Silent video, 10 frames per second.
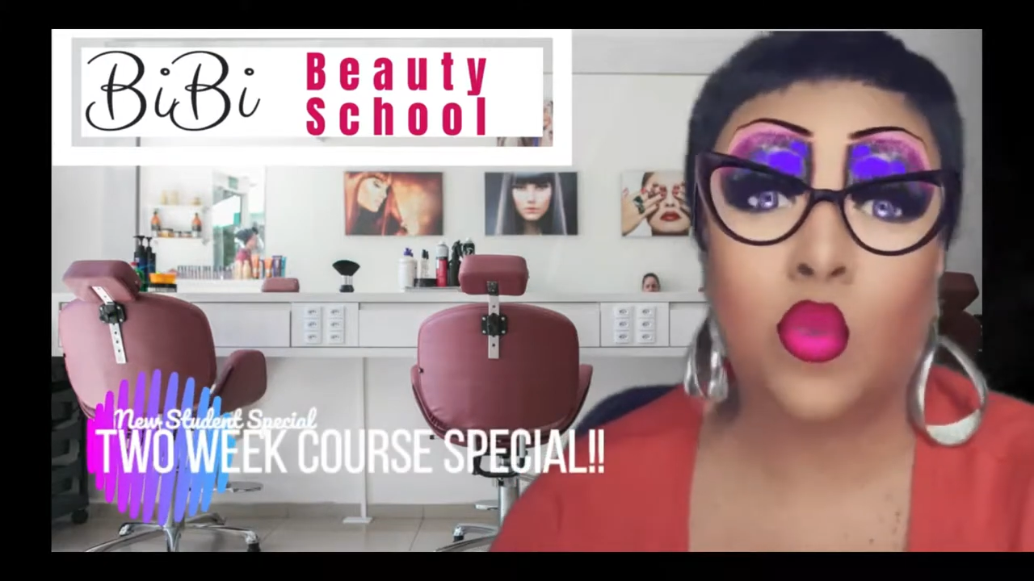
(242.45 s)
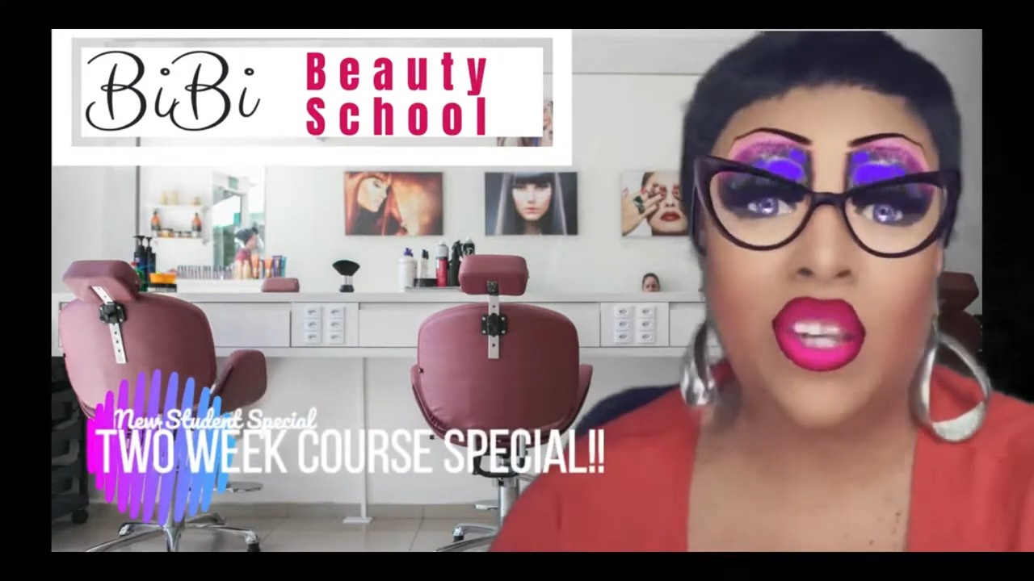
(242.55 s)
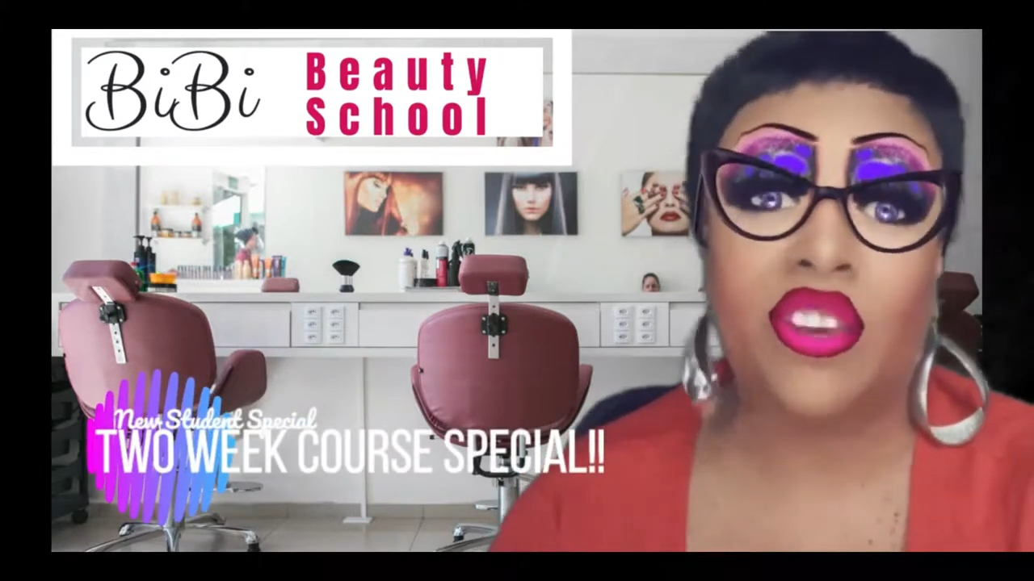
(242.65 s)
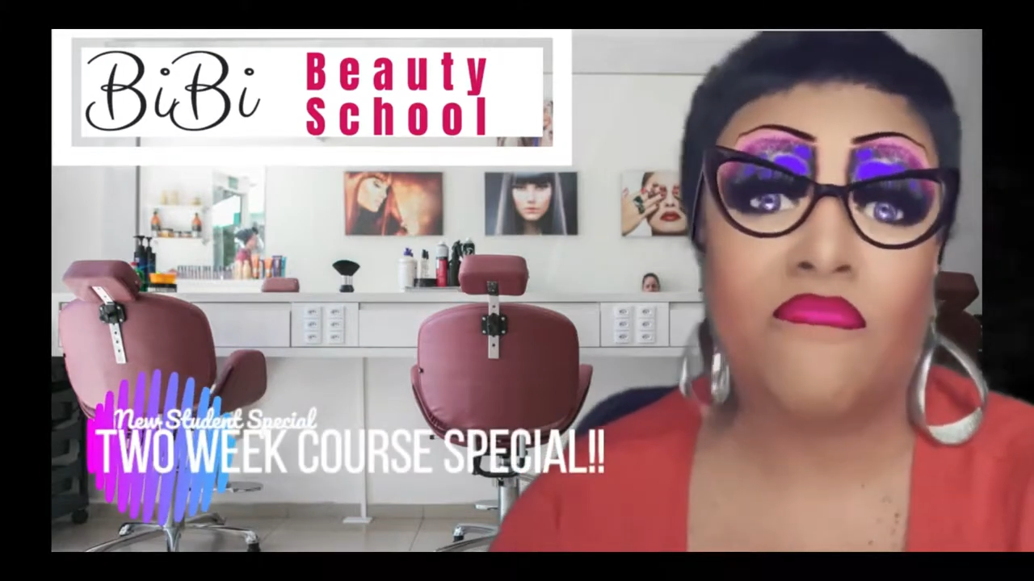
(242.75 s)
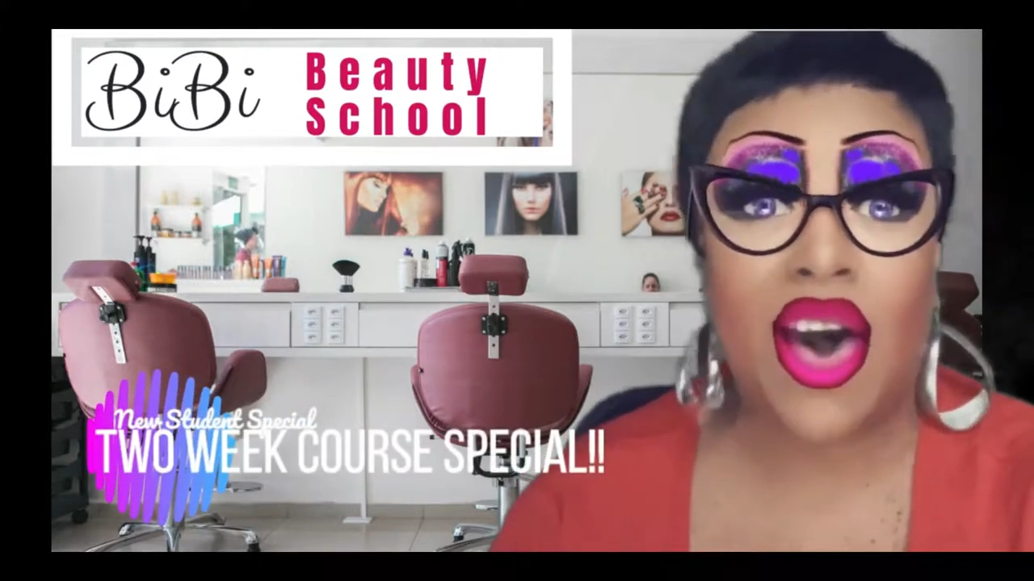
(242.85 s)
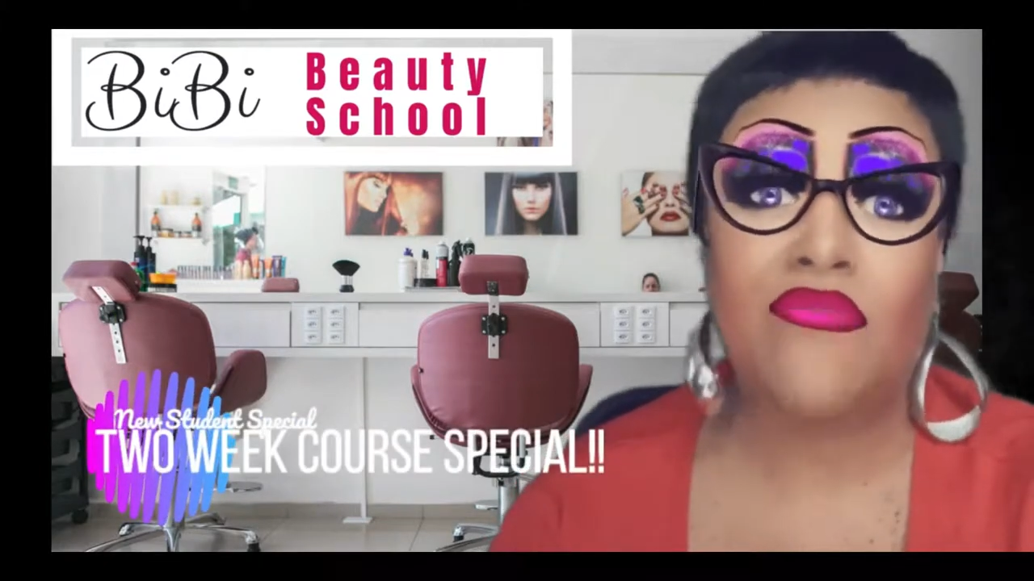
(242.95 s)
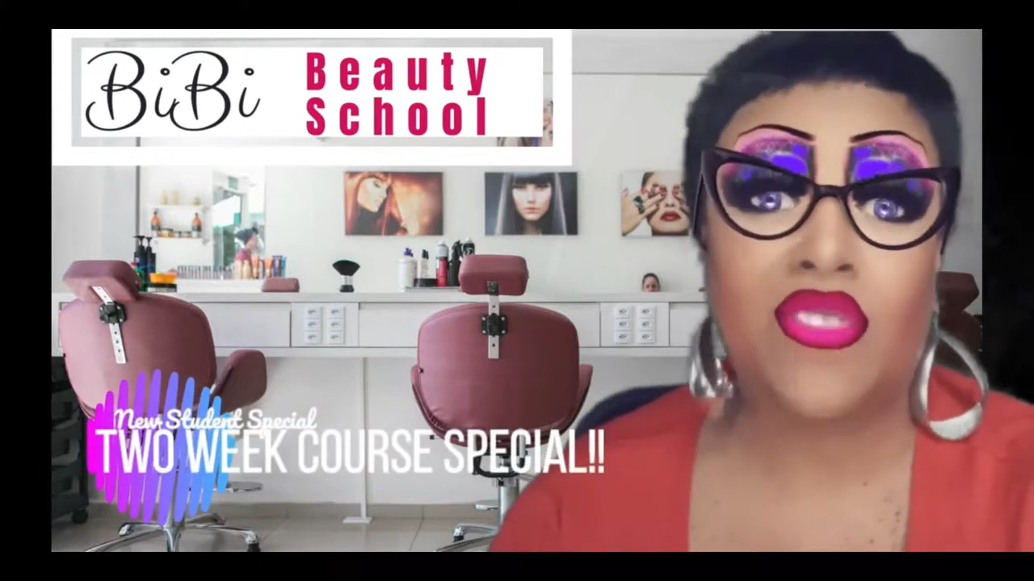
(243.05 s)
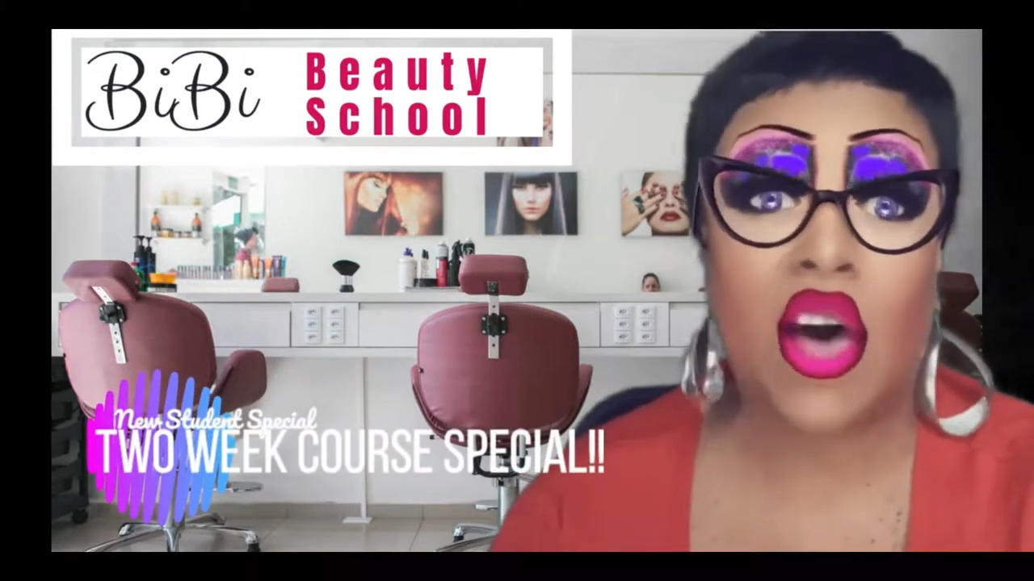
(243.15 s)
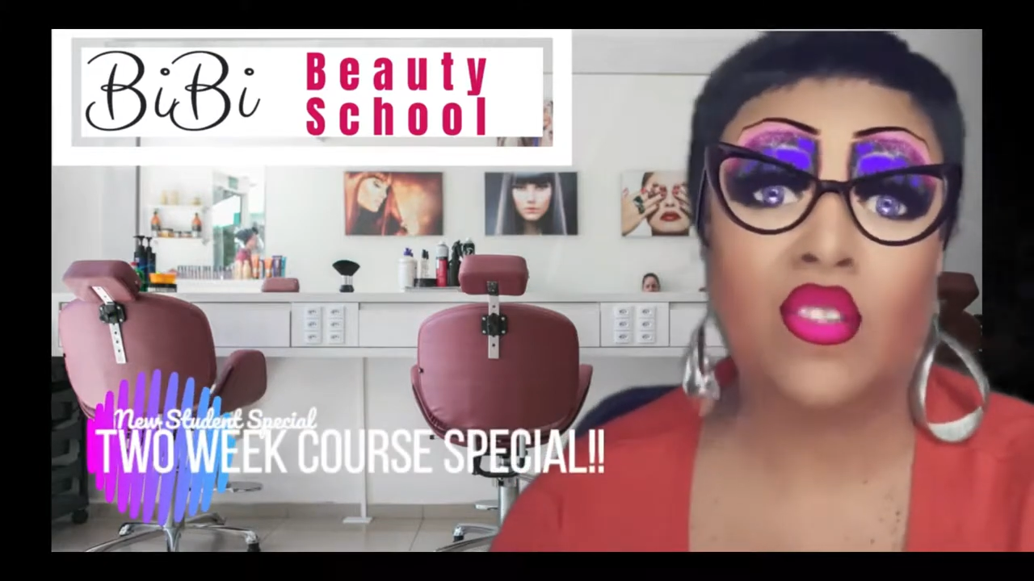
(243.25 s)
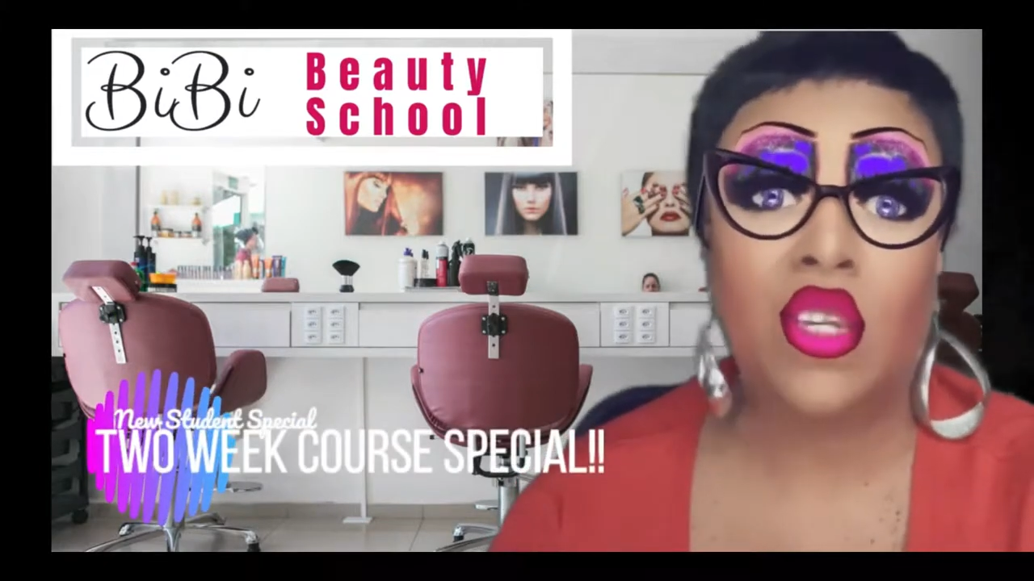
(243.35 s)

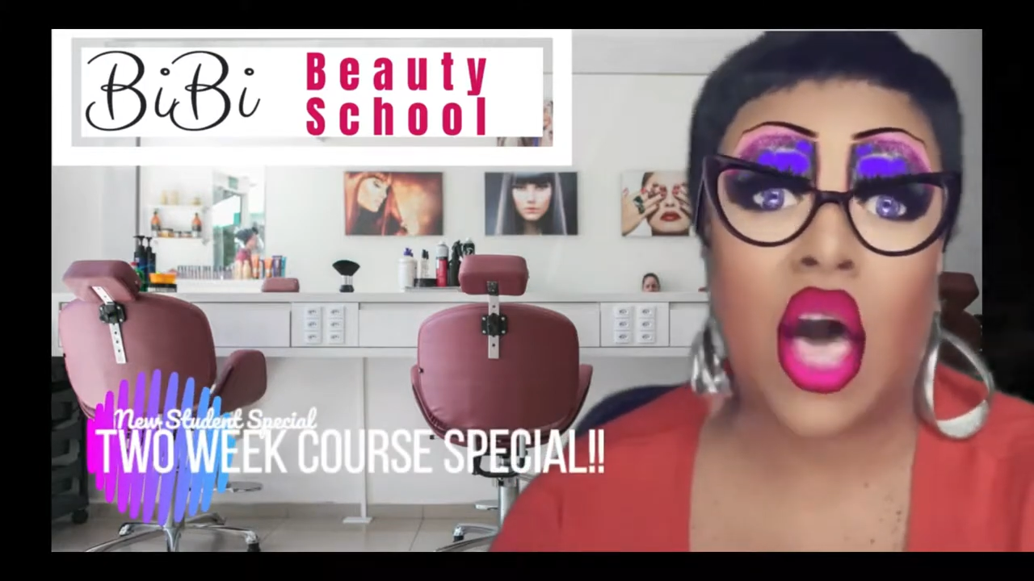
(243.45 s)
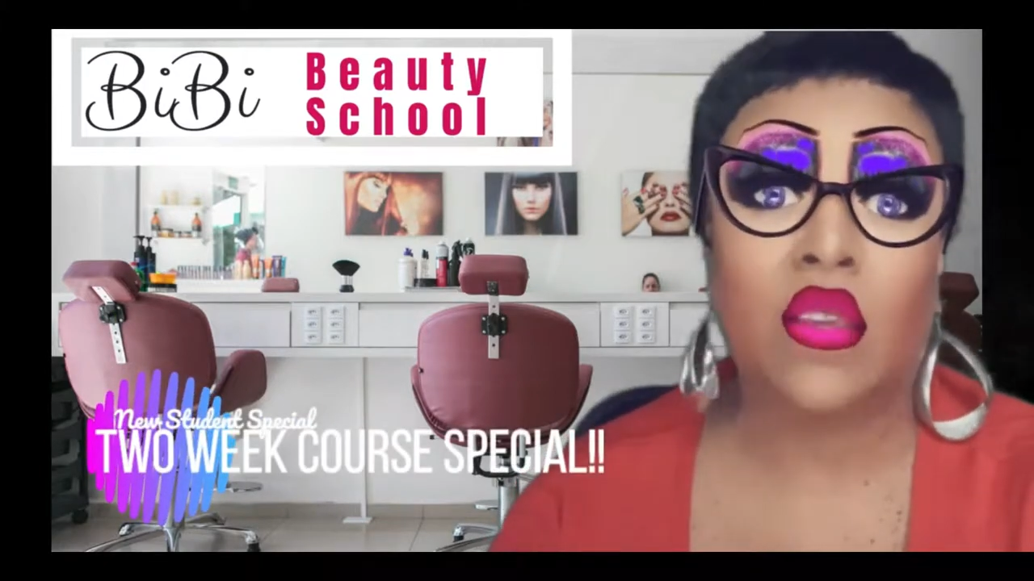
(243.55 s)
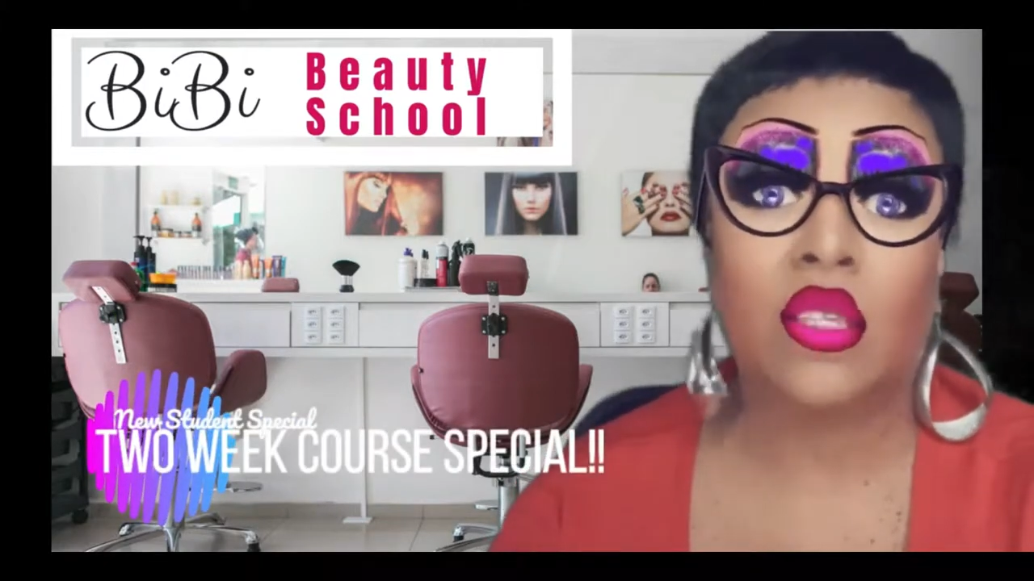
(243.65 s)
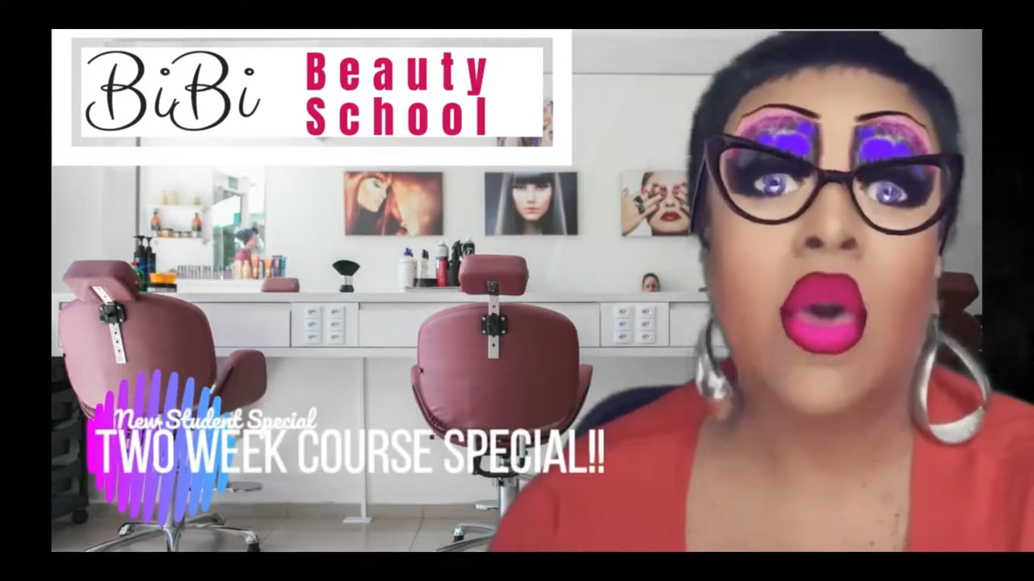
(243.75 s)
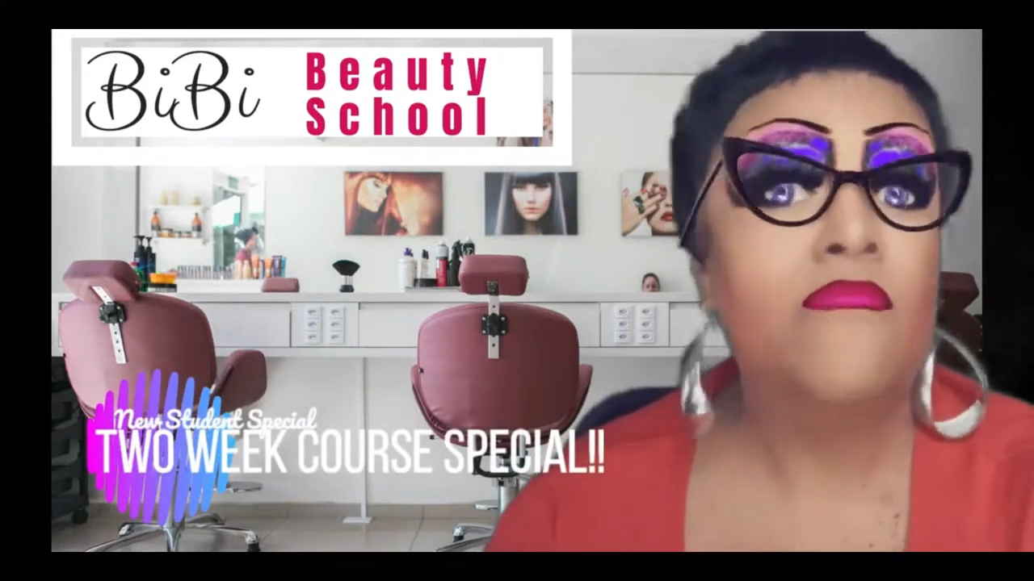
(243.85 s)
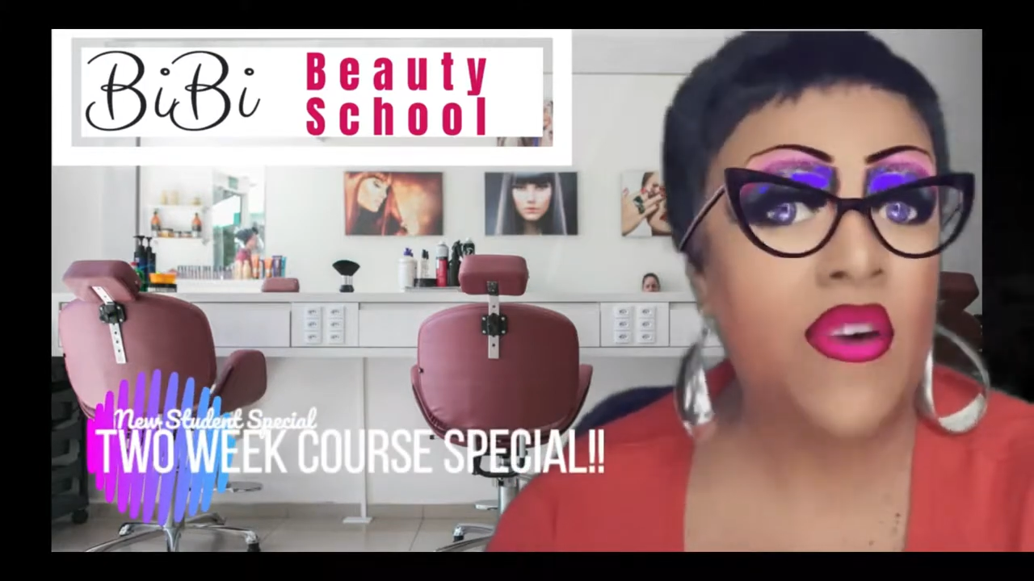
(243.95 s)
$25,000.